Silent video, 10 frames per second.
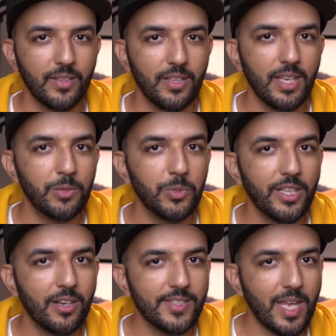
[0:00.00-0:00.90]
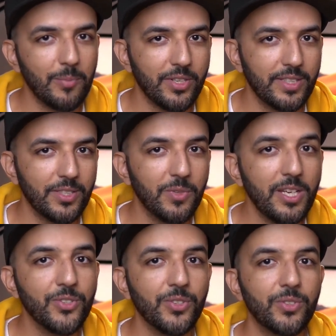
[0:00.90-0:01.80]
And with our Zapier
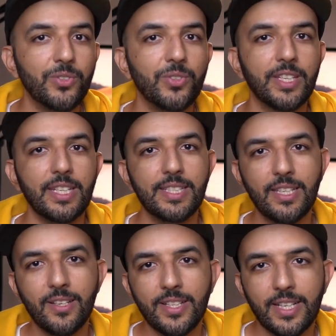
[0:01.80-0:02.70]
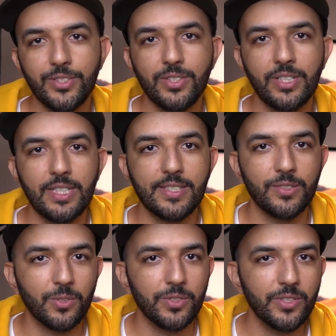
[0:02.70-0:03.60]
integration, you can easily connect your leads
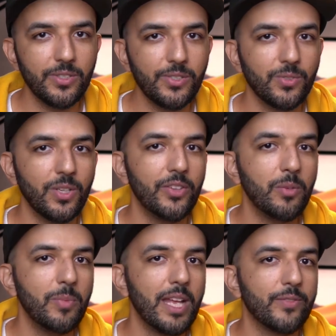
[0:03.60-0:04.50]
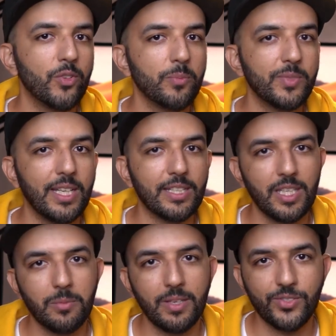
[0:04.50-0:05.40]
and orders to other platforms like
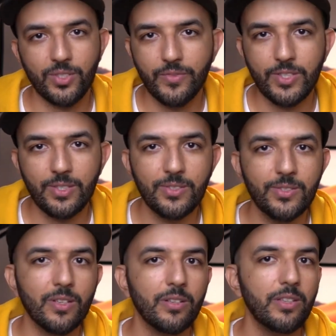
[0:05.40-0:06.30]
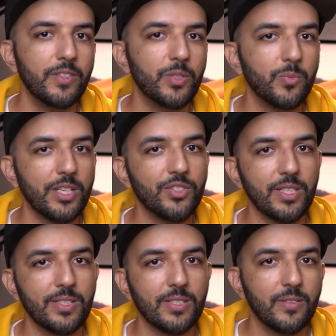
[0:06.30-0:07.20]
email services or even
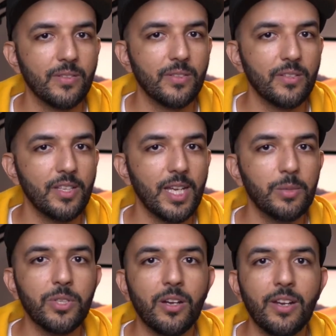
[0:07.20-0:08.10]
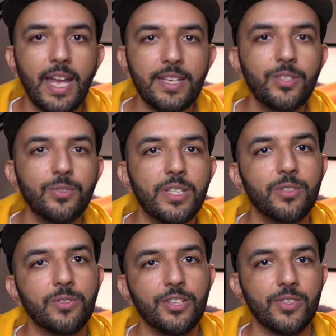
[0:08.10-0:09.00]
spreadsheets. And we are adding new
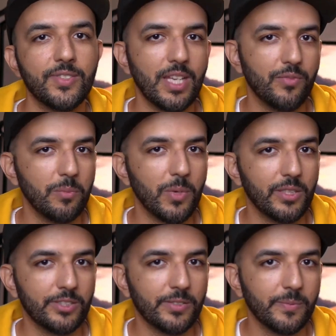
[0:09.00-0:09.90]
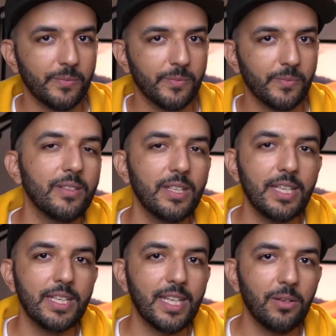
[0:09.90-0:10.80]
integrations every month.
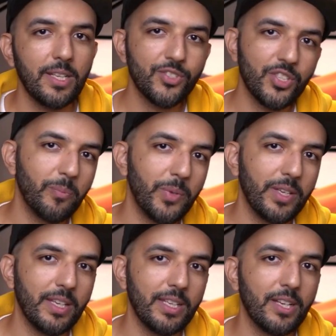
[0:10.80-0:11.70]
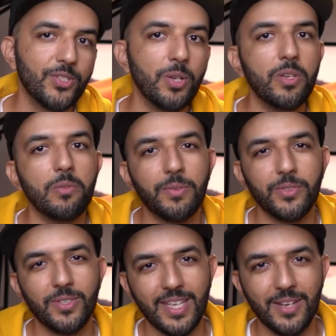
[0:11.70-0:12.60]
Now let's jump in and I'll show you around
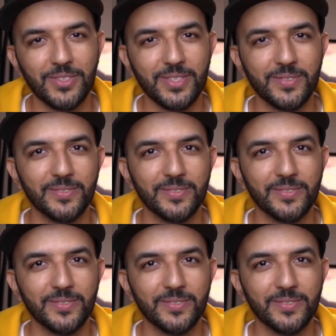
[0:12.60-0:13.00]
your account.